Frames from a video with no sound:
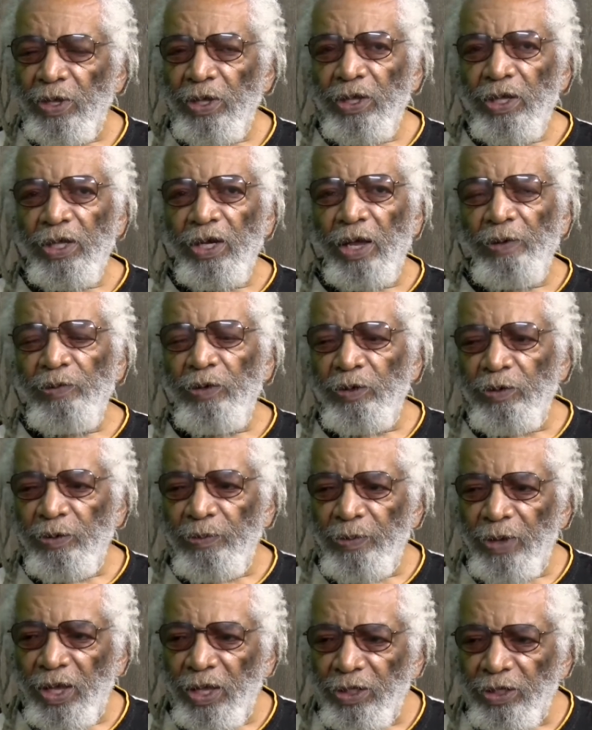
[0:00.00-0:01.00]
And I want to
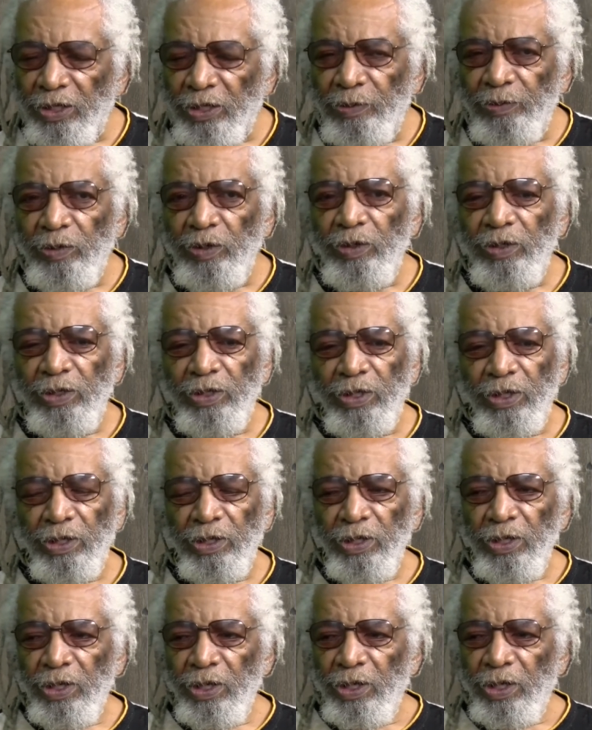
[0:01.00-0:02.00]
remind the community
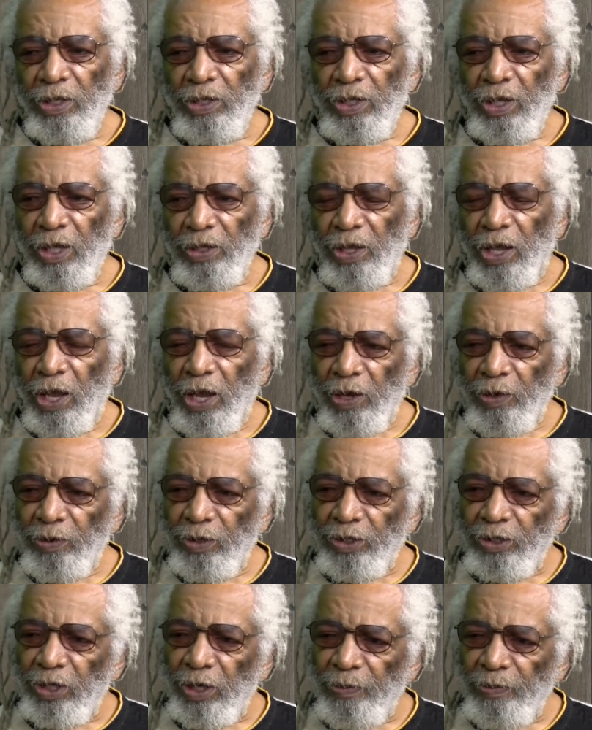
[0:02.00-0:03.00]
that Harriet
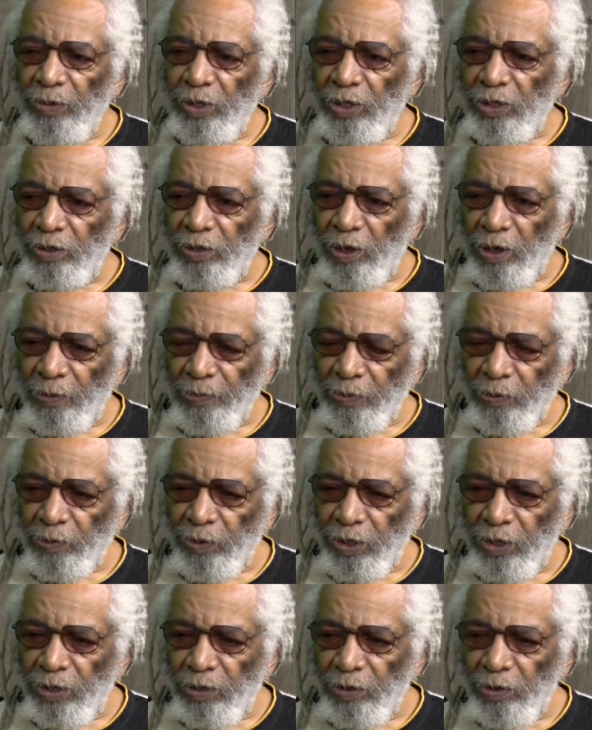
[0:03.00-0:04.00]
Tubman
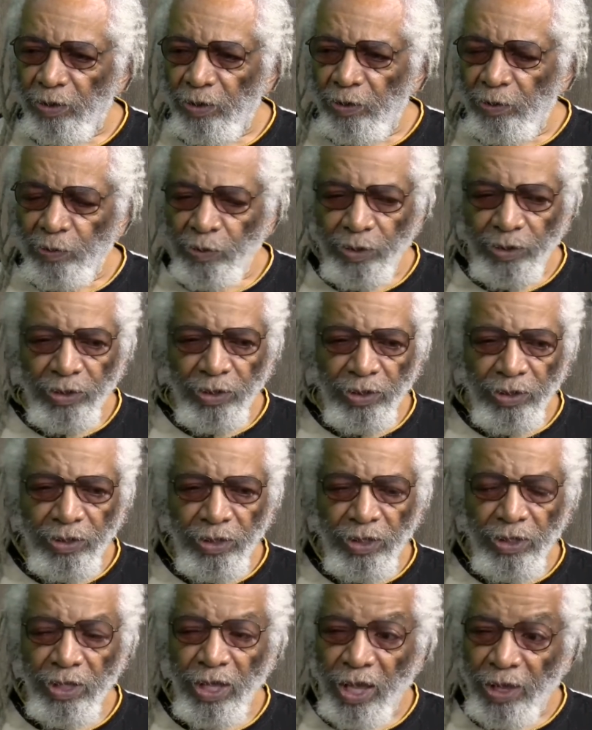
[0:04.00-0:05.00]
Incorporated, which is the
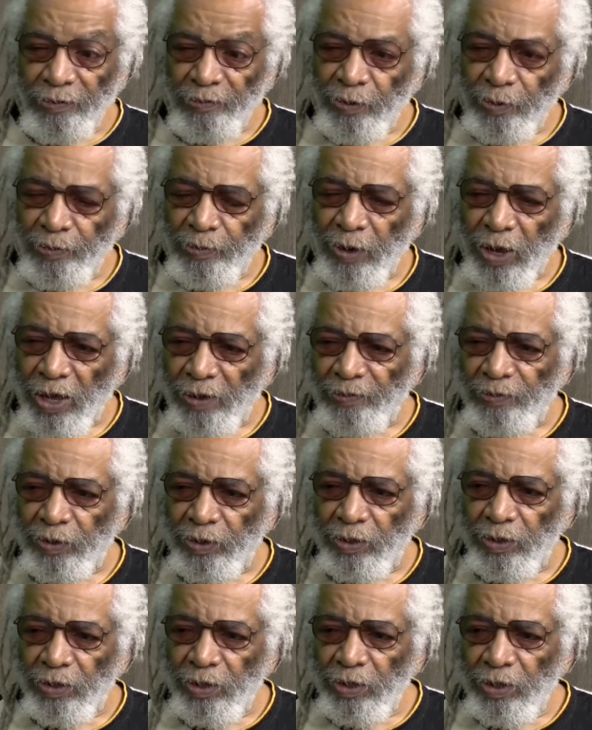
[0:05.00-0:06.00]
non-for-profit
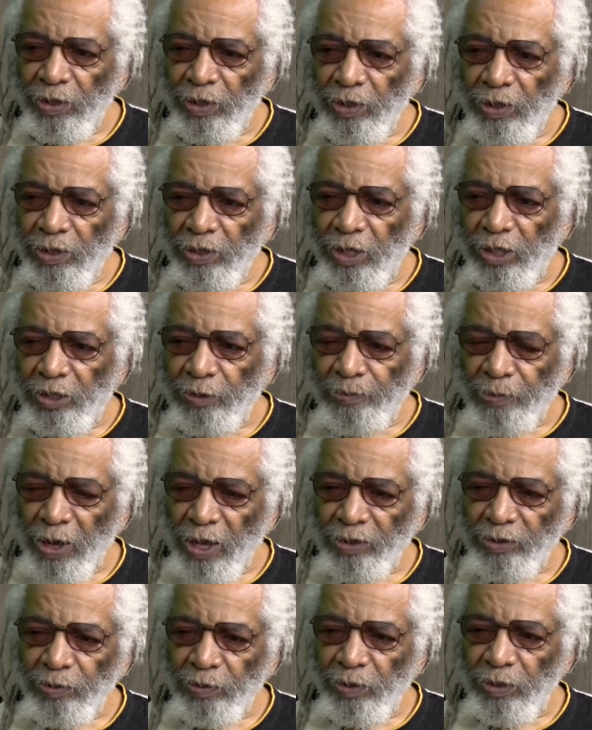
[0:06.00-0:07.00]
that's
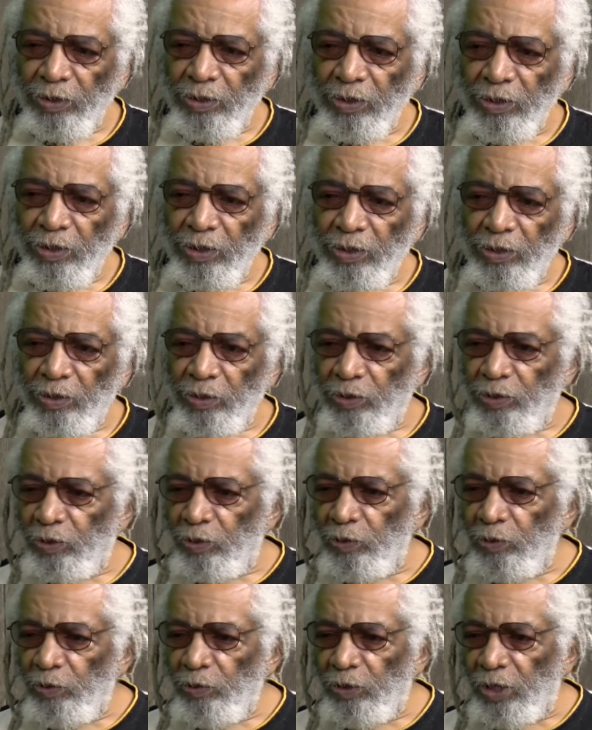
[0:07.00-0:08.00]
sponsoring the
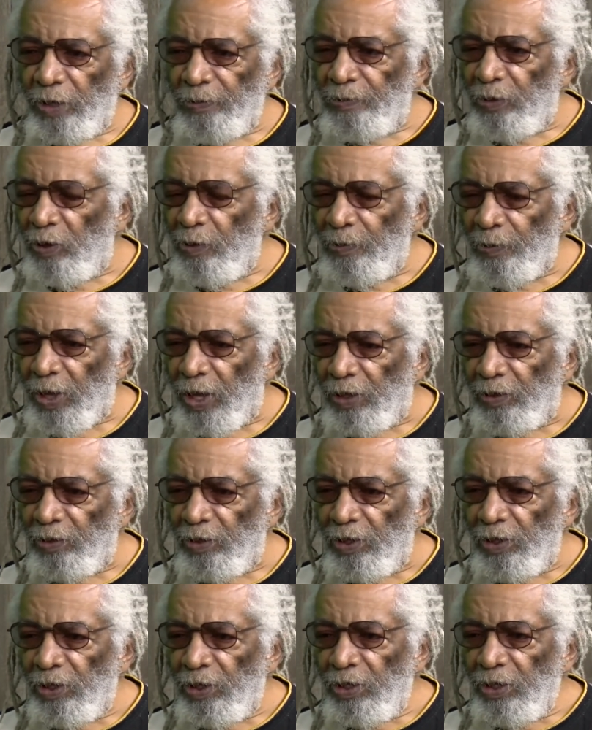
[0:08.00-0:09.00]
school at Beaumont,
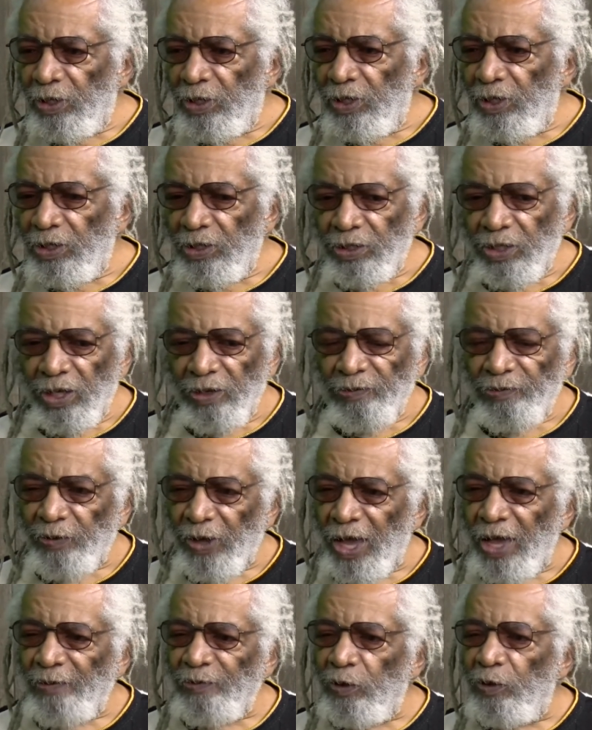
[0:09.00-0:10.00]
is a
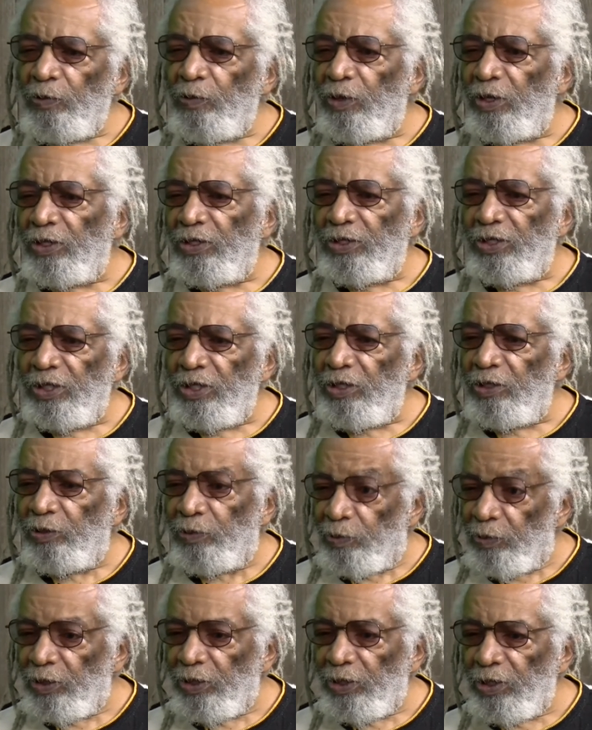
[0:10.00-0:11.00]

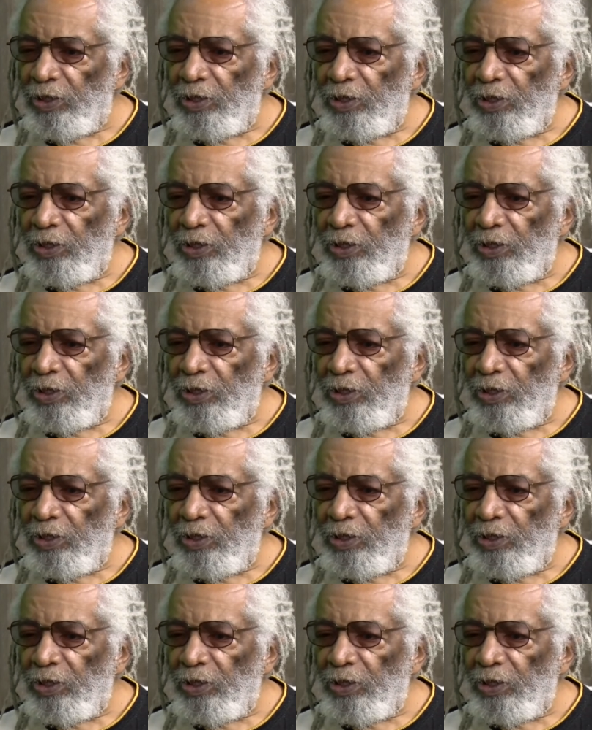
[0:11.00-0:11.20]
501c3